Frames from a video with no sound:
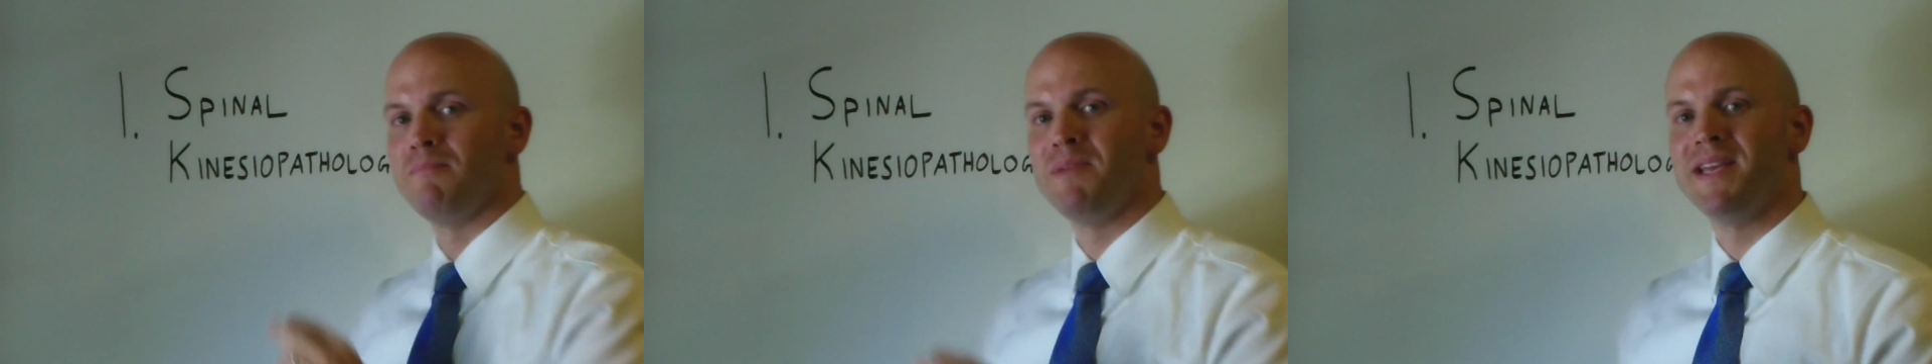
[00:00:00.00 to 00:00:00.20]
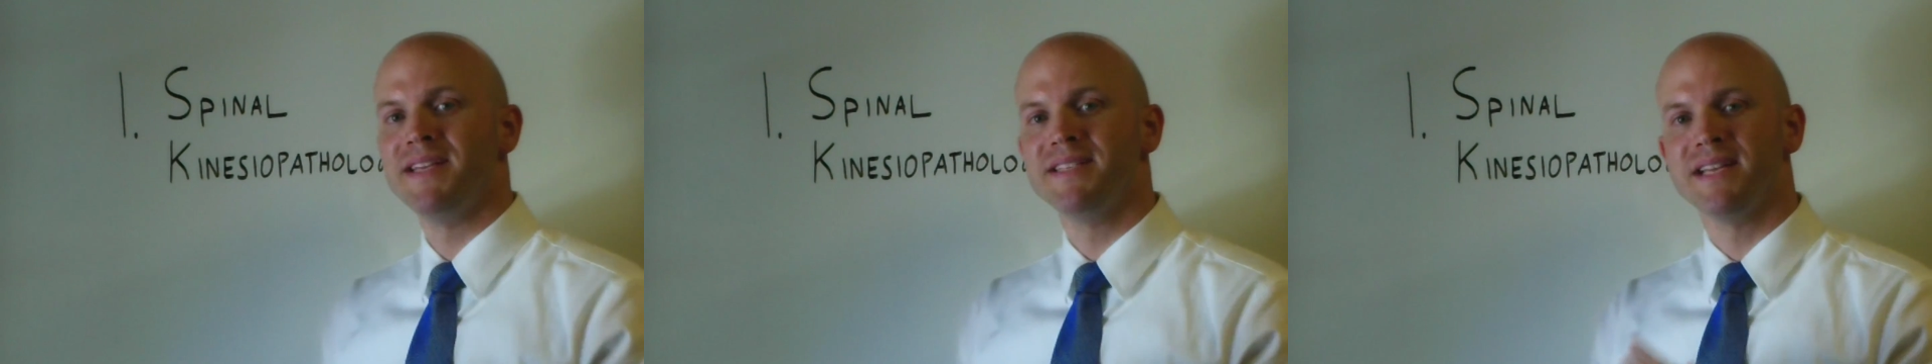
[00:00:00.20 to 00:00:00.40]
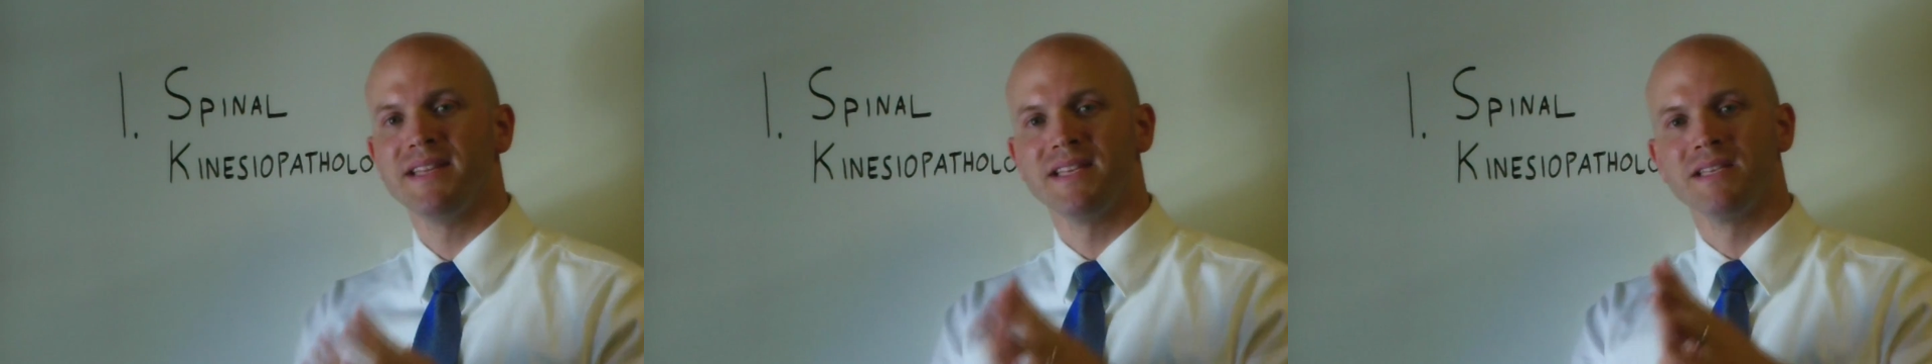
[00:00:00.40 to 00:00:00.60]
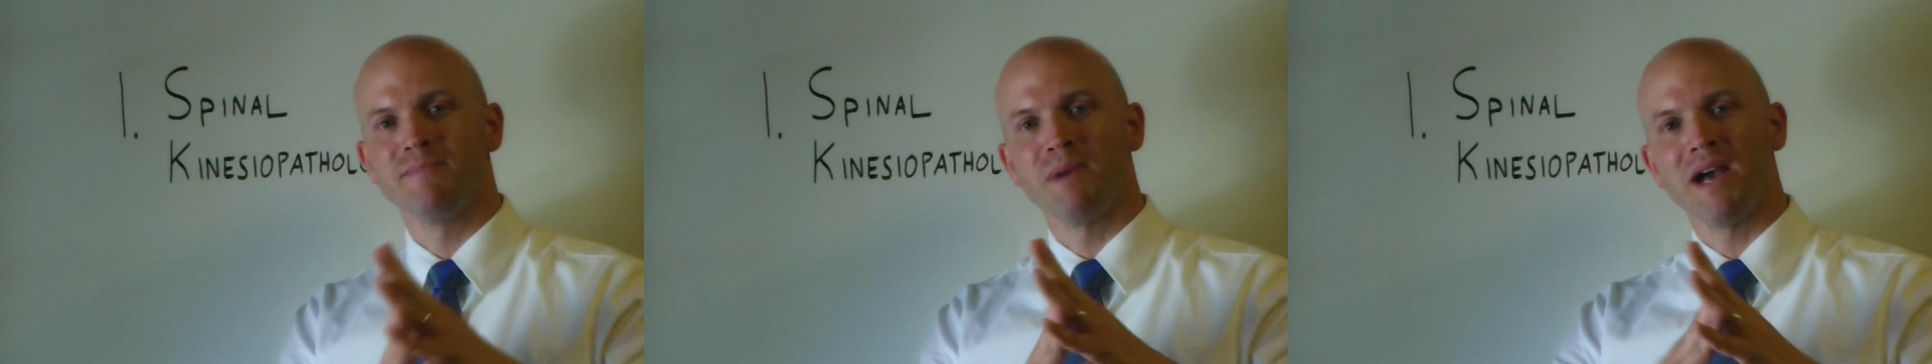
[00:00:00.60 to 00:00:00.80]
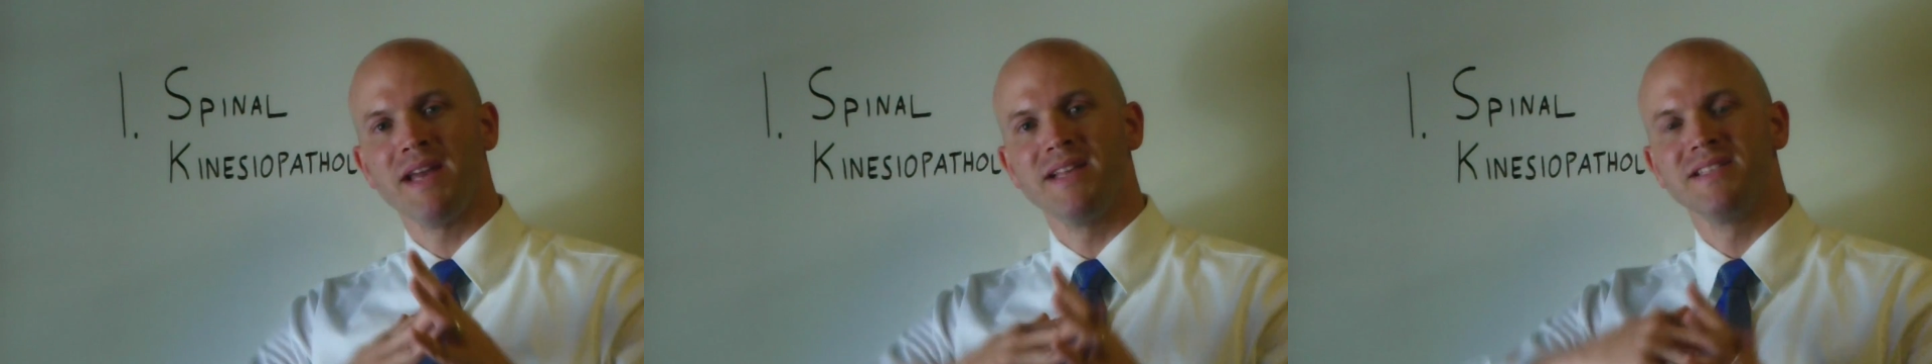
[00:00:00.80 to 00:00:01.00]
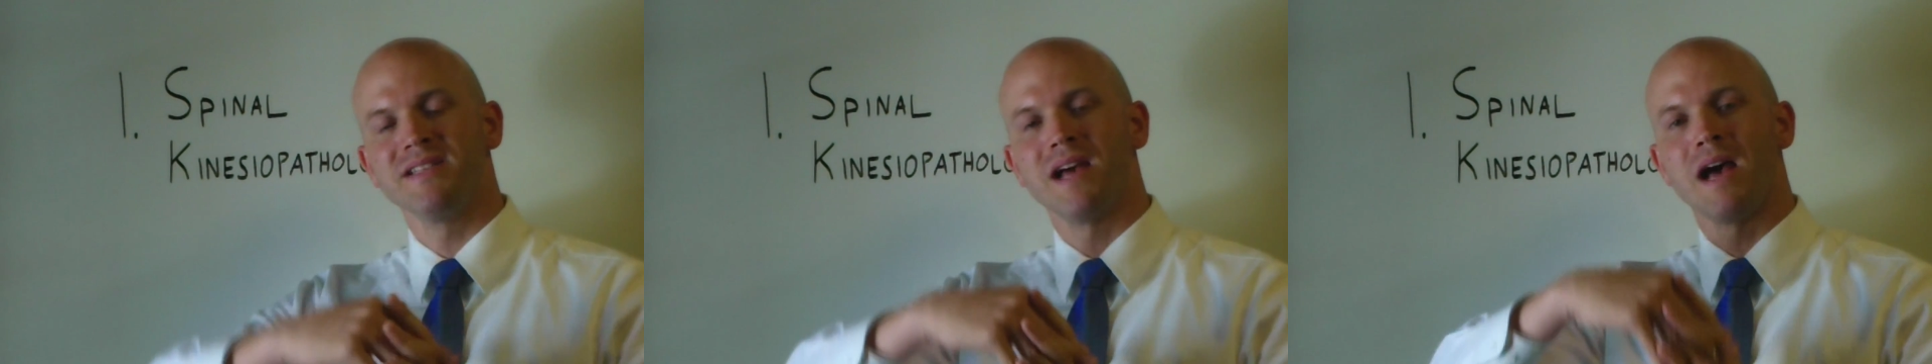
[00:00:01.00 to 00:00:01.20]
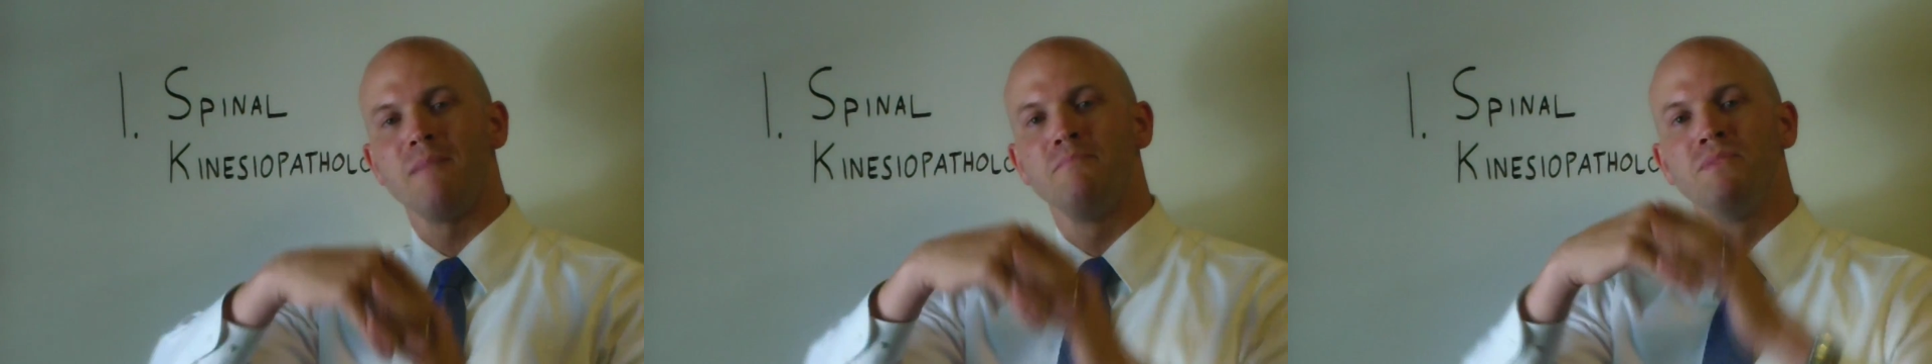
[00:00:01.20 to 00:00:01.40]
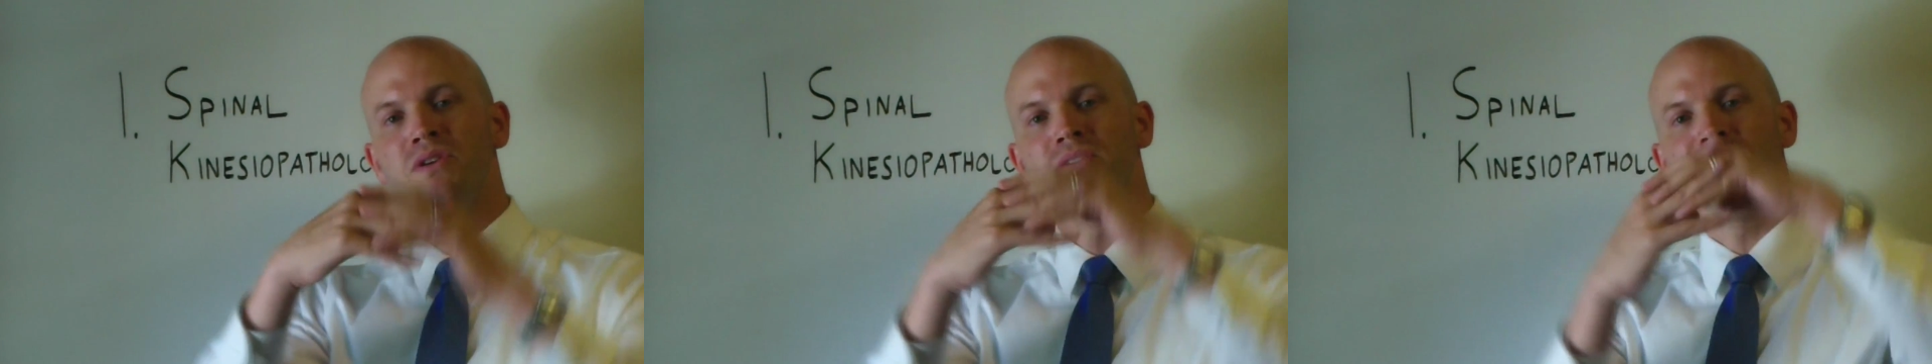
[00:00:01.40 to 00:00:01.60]
means that the spine is
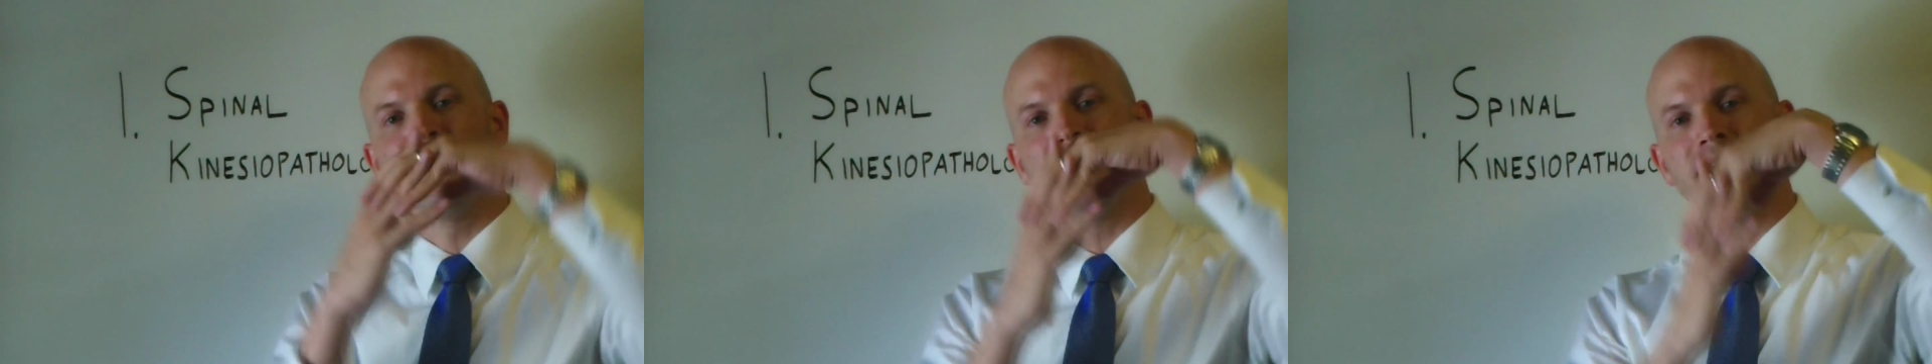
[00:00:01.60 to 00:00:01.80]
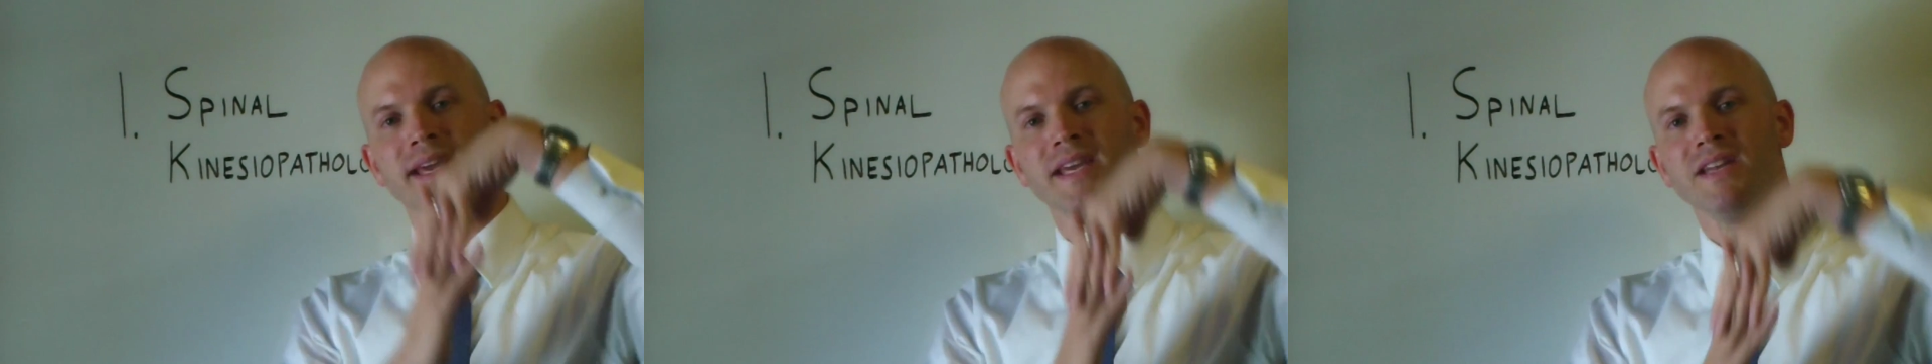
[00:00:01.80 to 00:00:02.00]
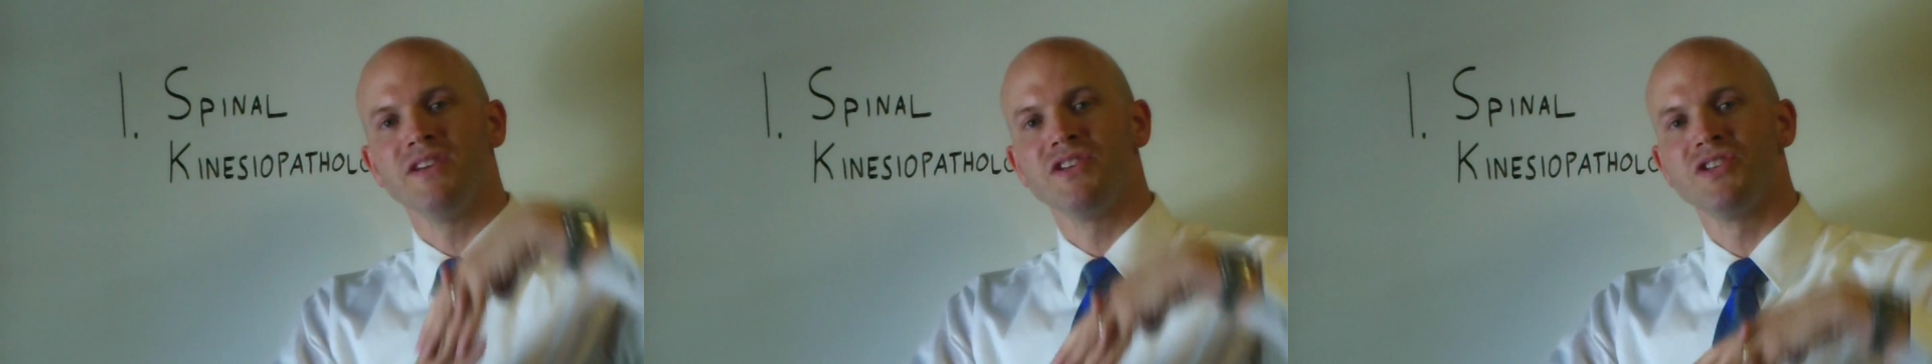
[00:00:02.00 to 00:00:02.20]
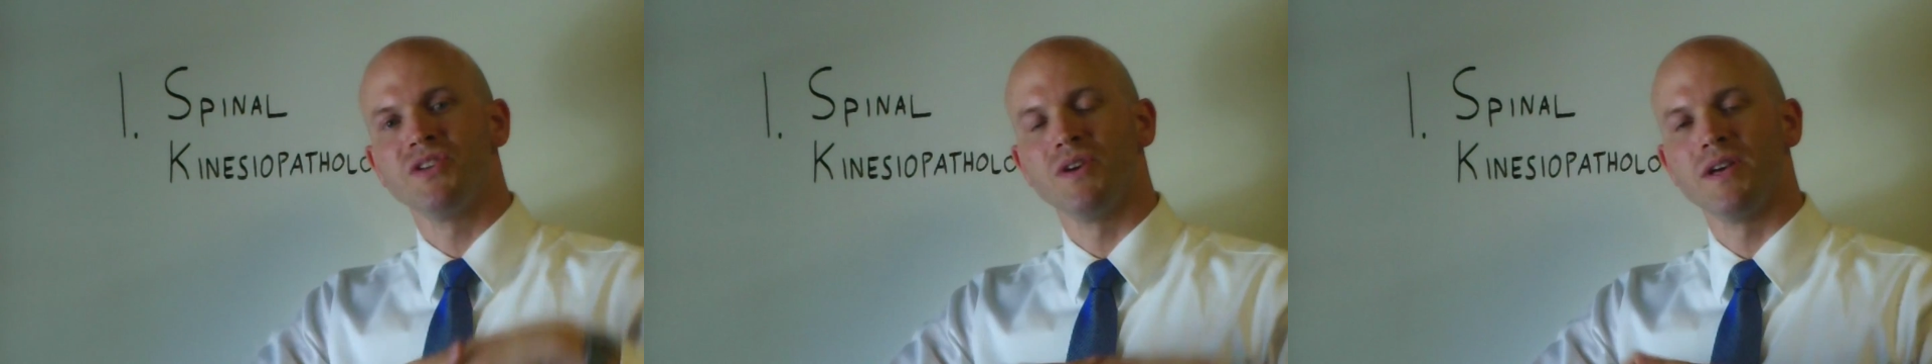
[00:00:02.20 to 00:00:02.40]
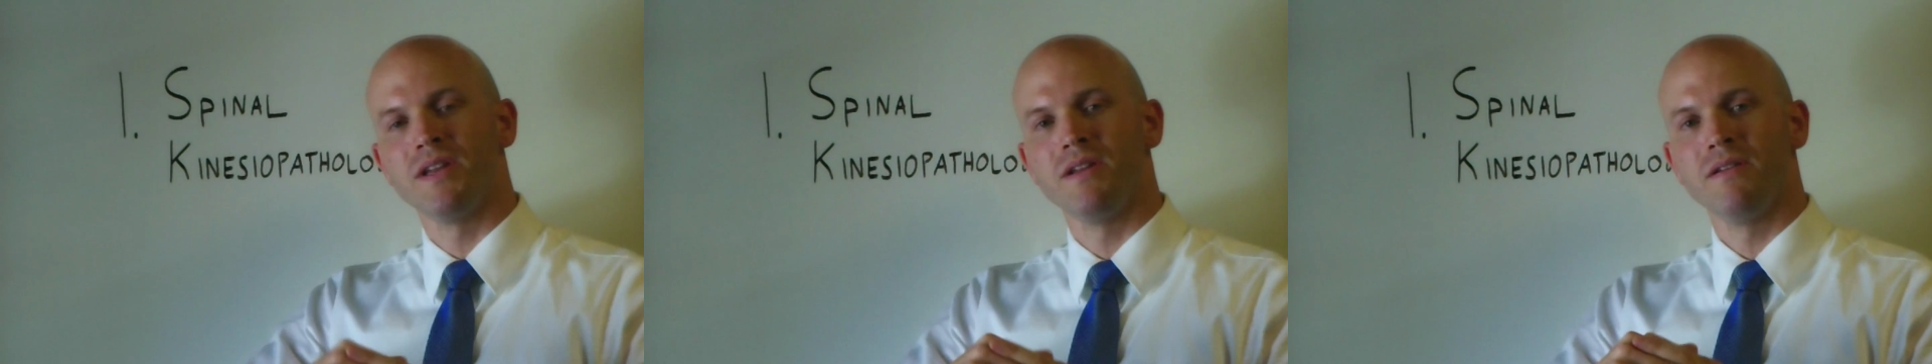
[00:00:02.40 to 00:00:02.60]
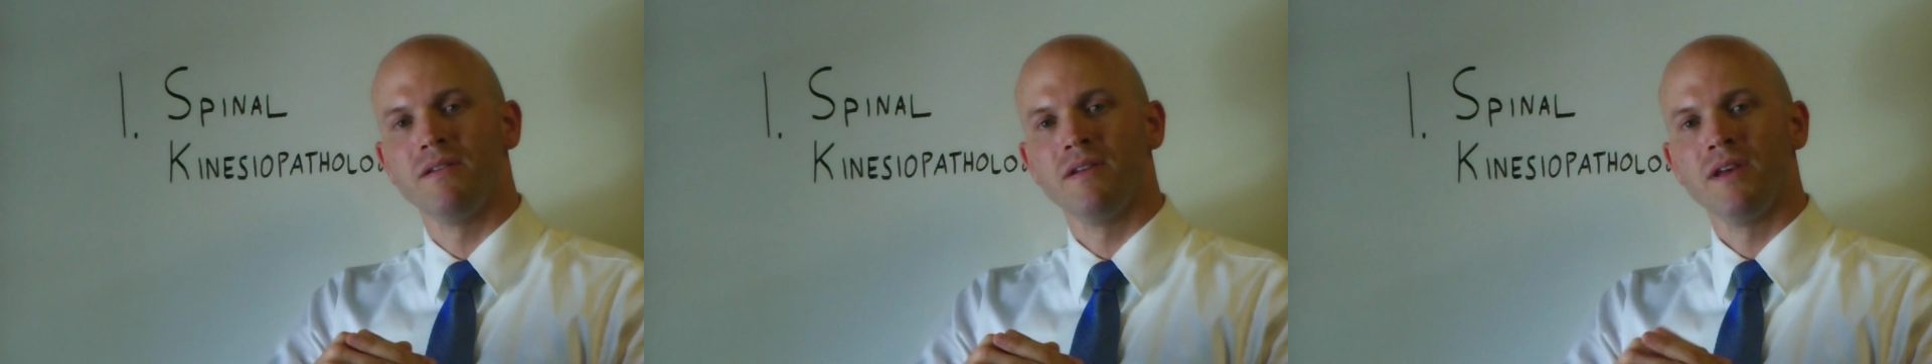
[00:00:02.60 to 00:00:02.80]
not moving like it should.